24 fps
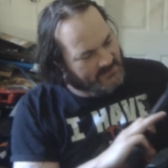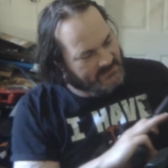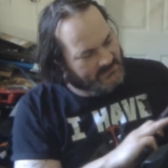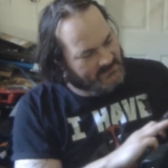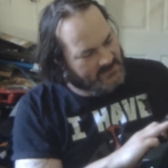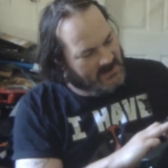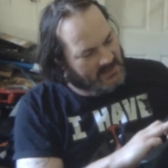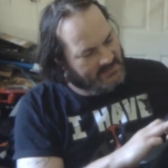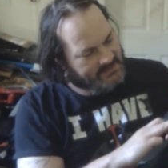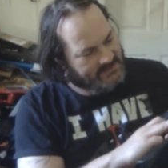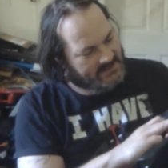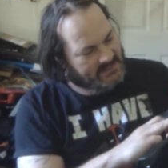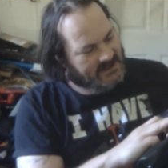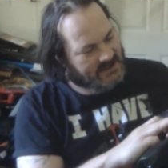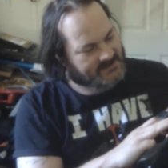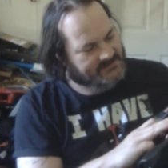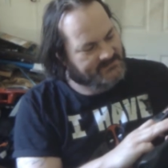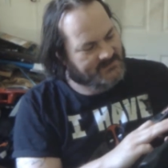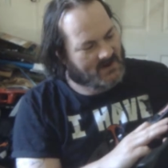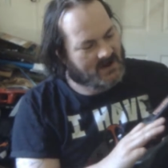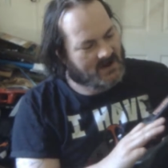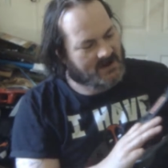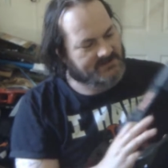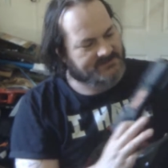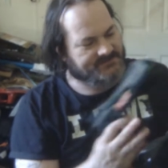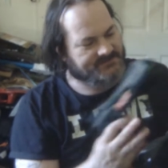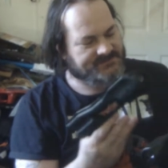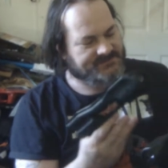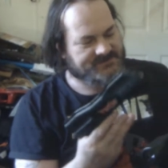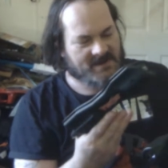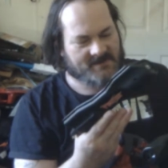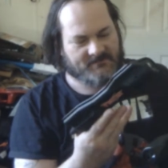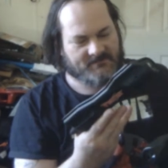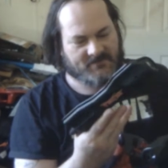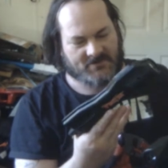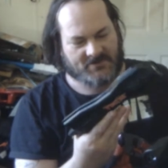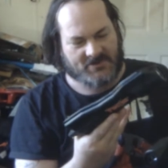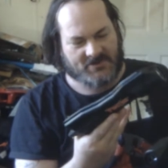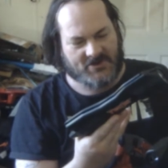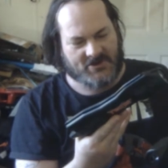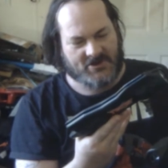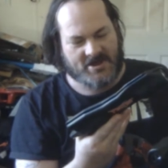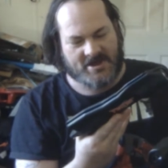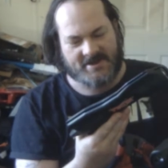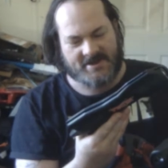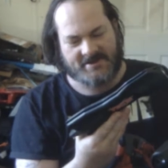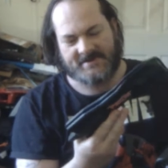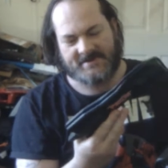or not the electronics and stuff are
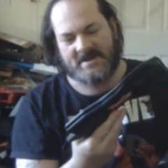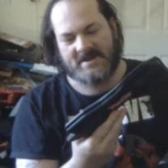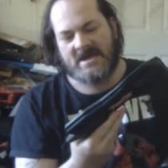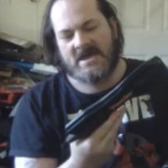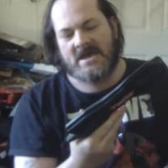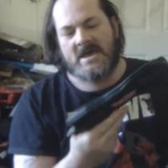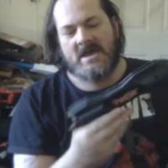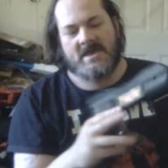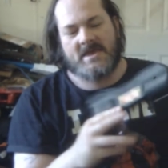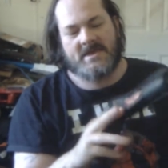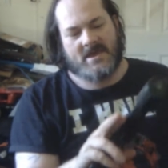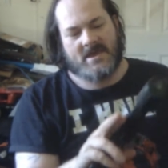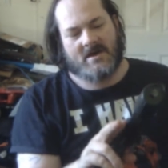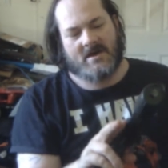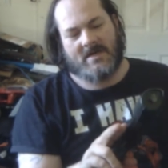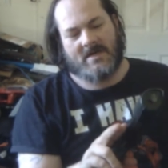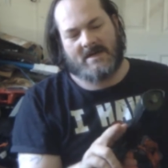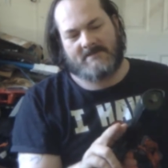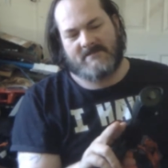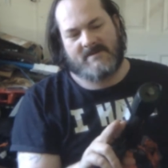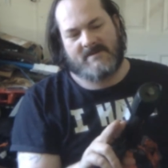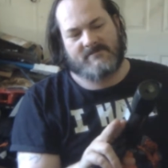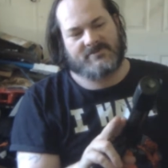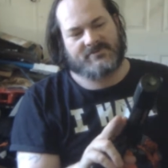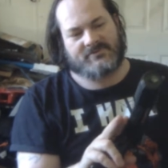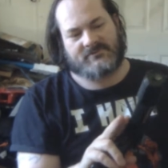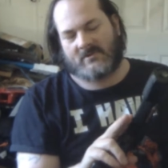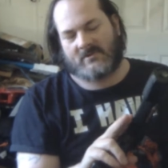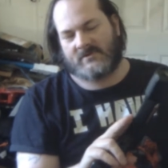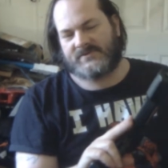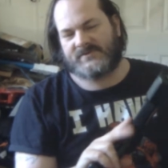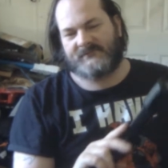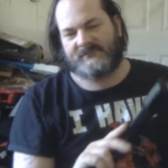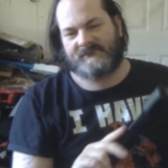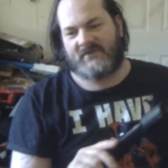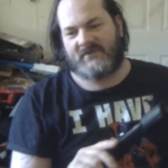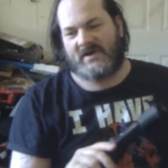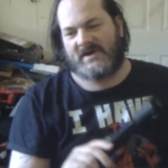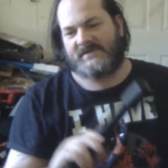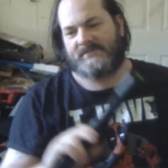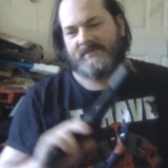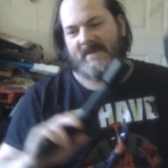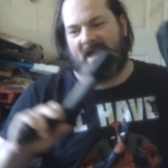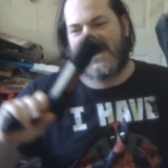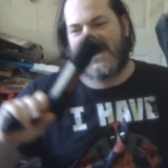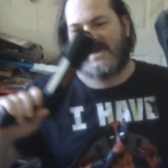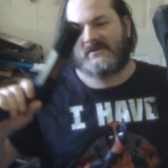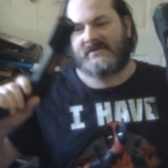good, and like maybe throw some fresh
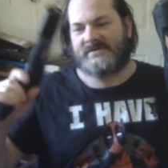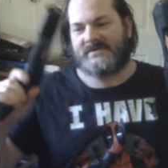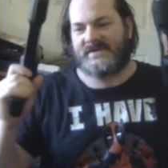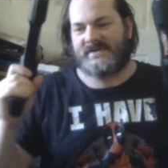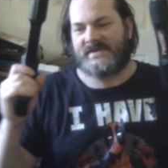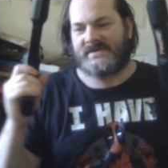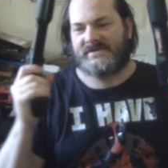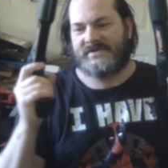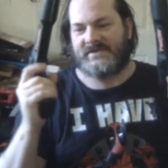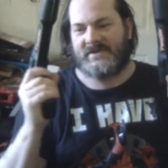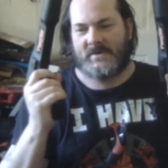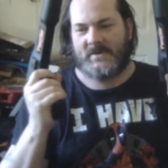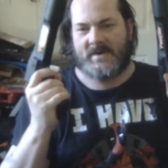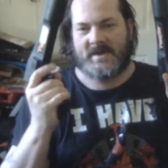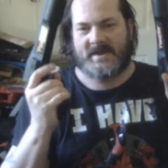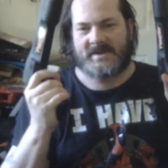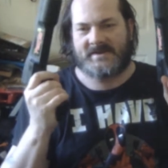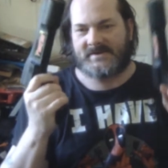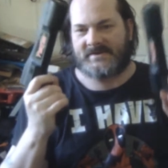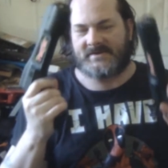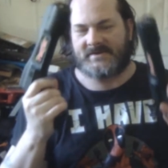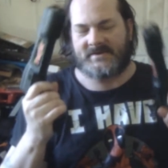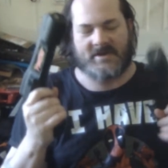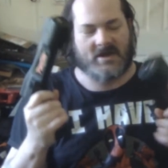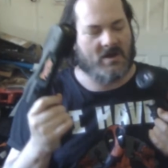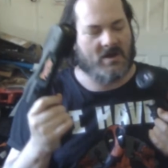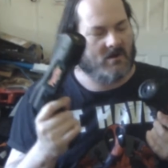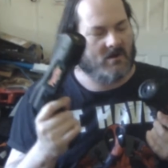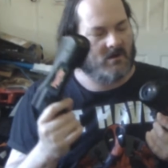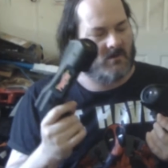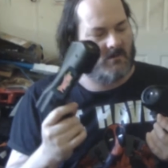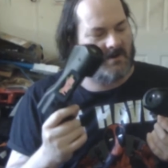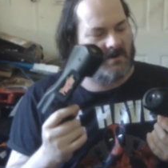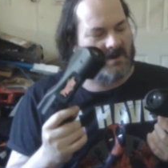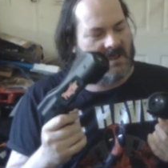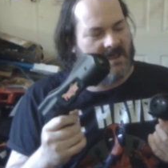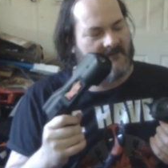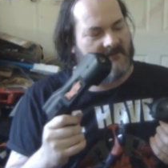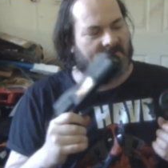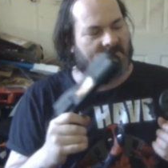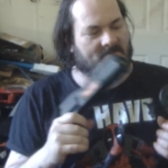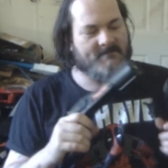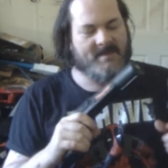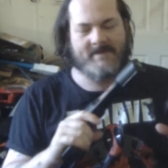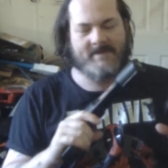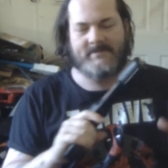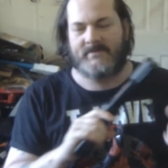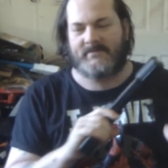batteries into it and go or whatever.
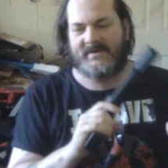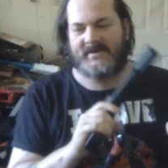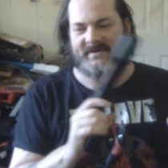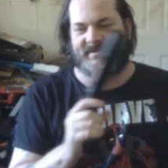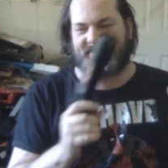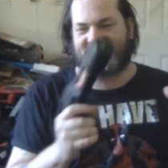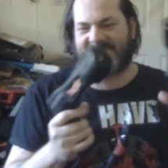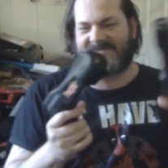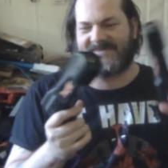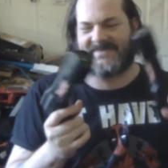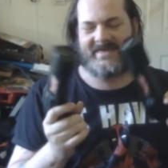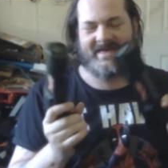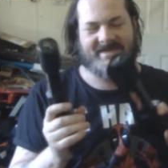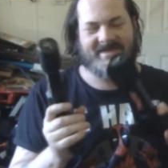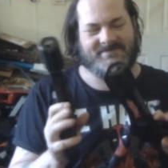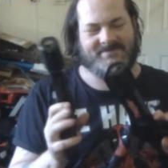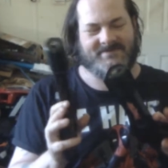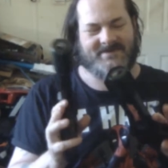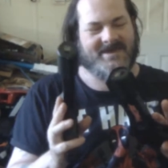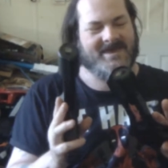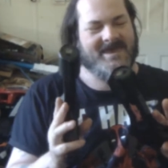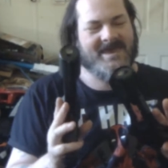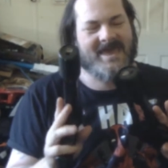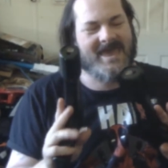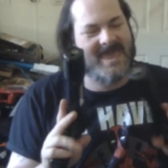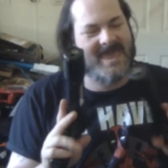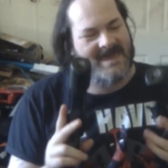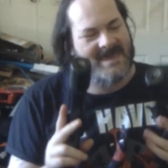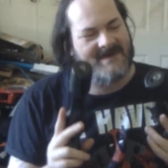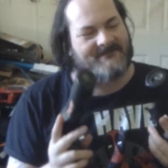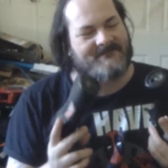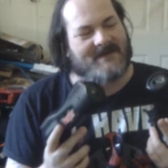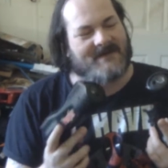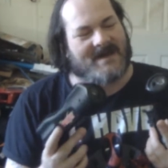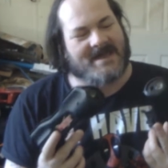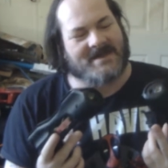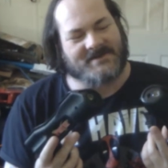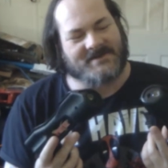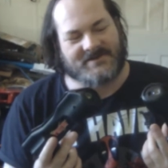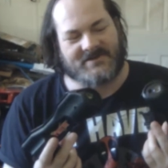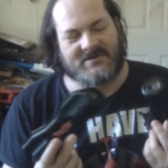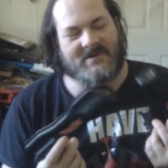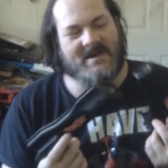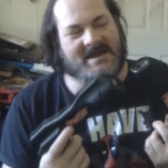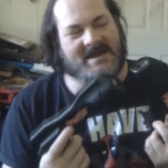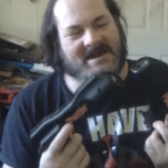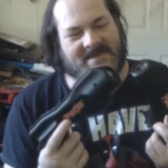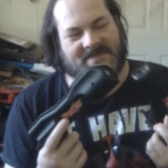Maybe basically like if I do
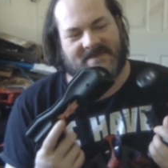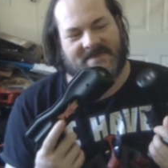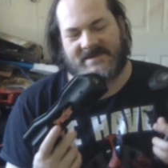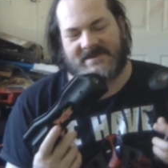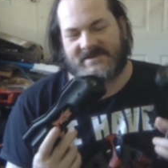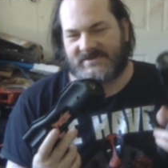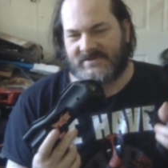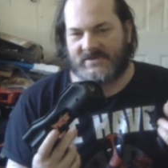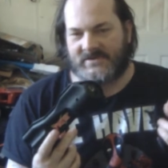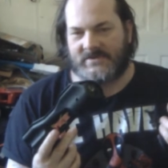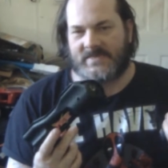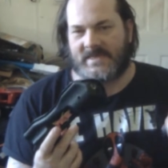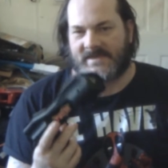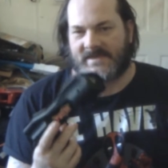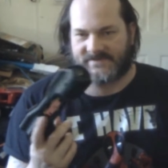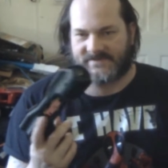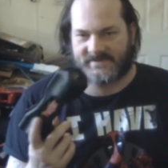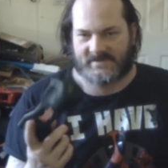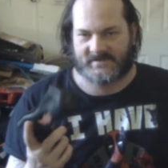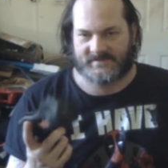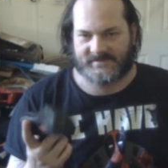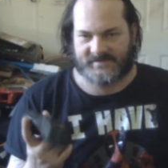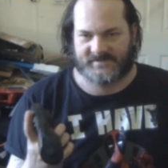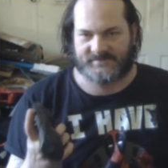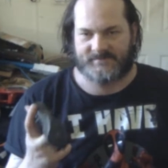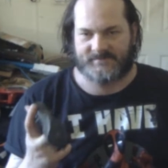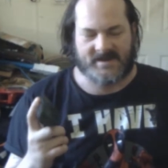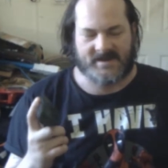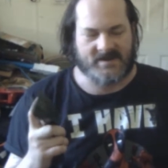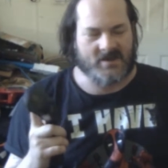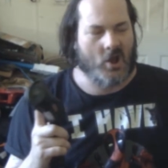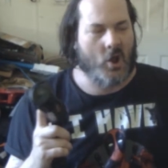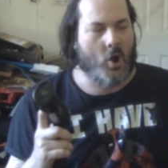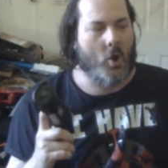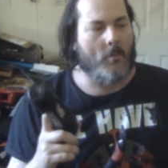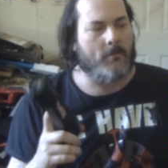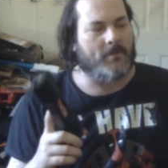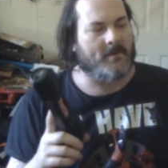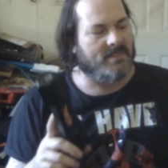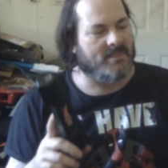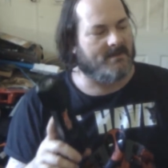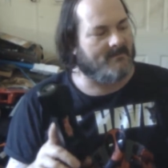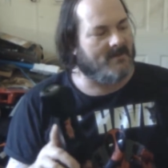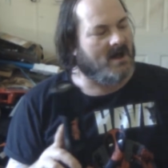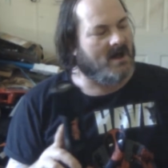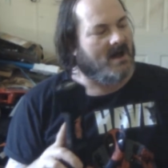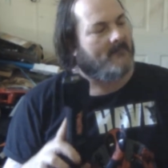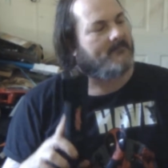anything to these, it'll just be to open
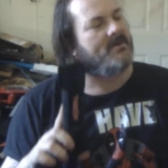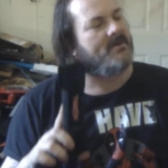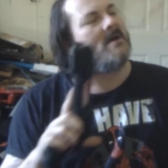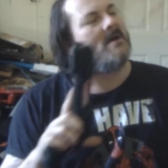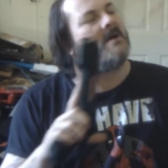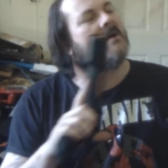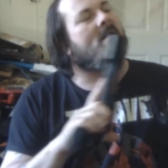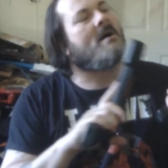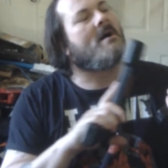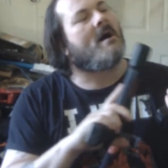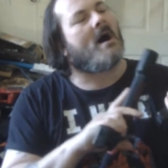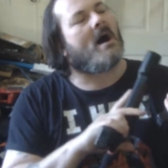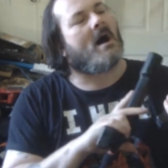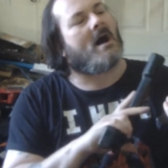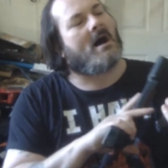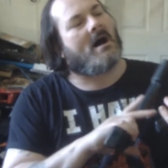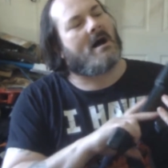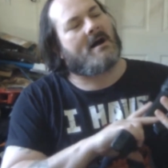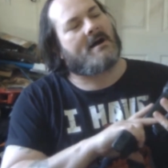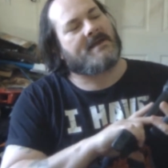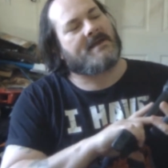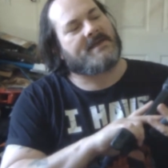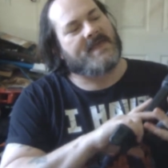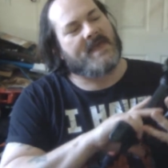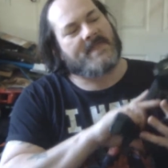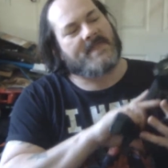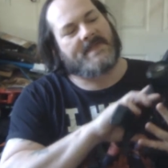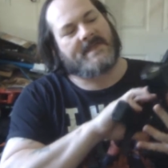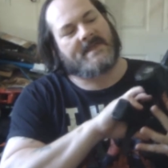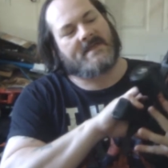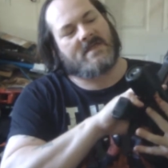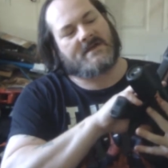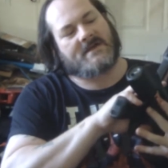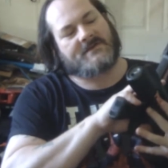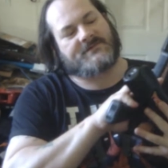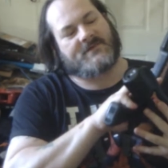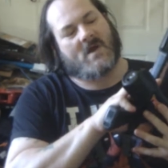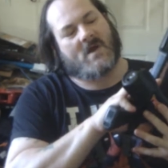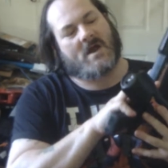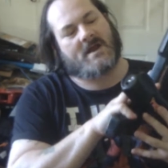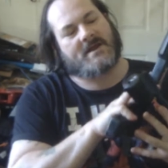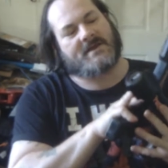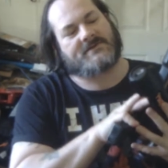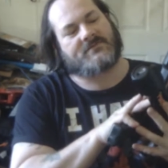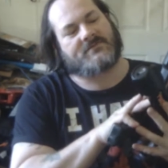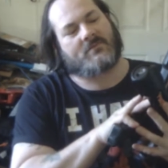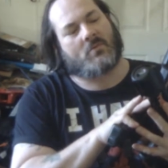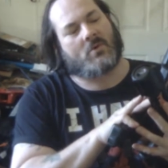them up, get the
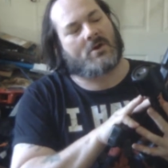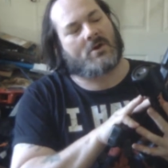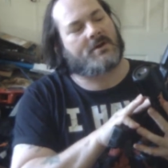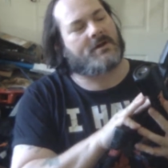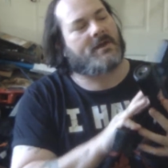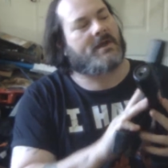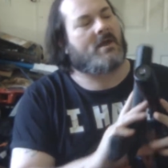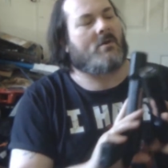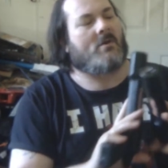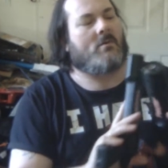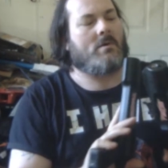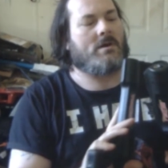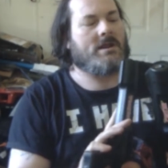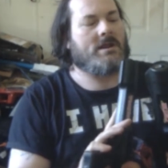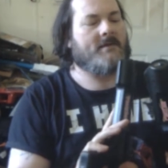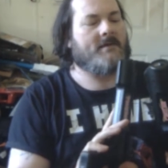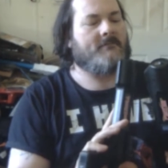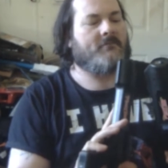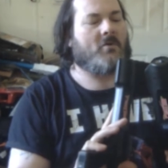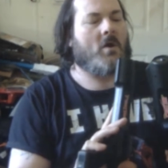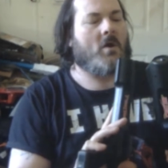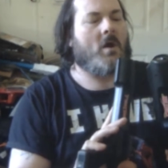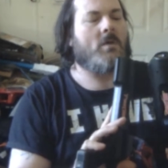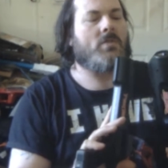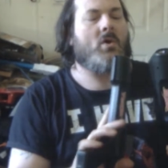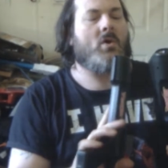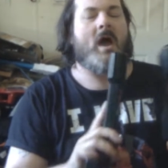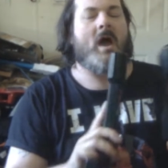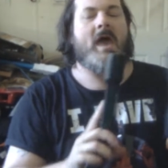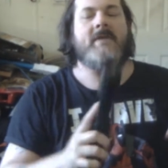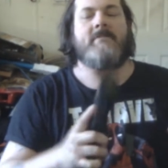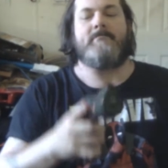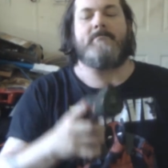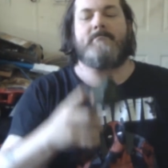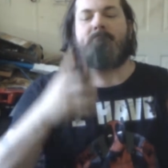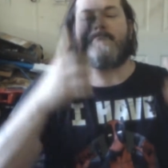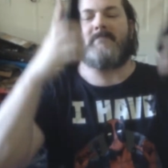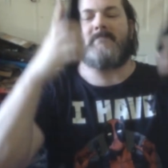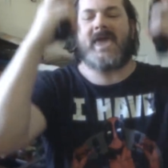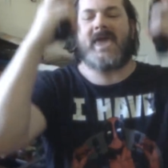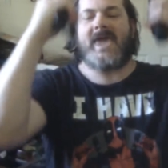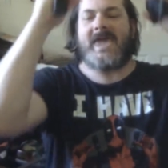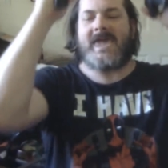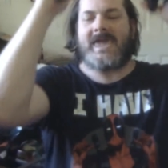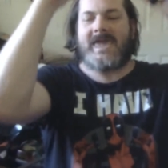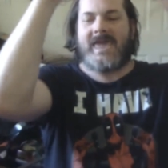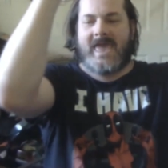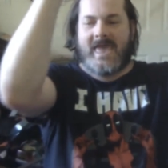electronics working or whatever. Although I
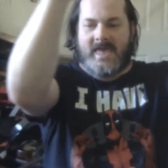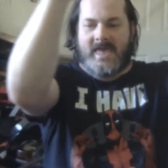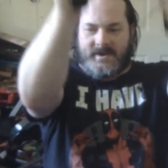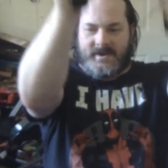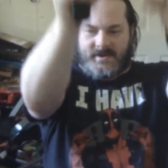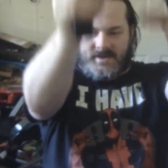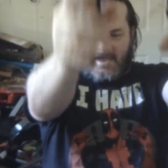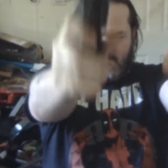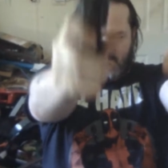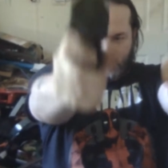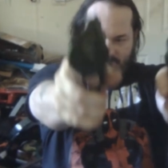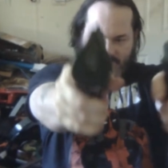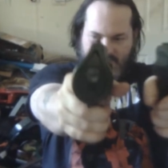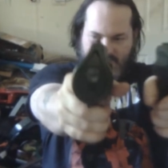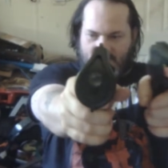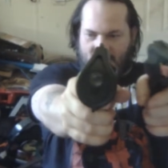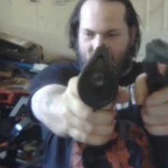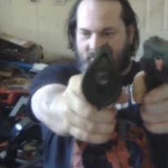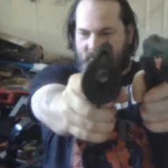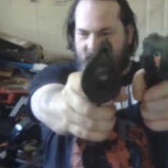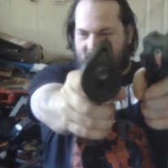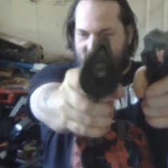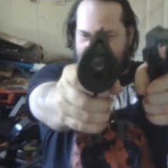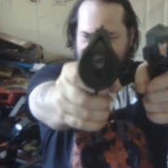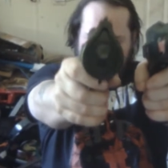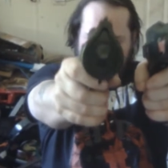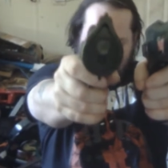may end up putting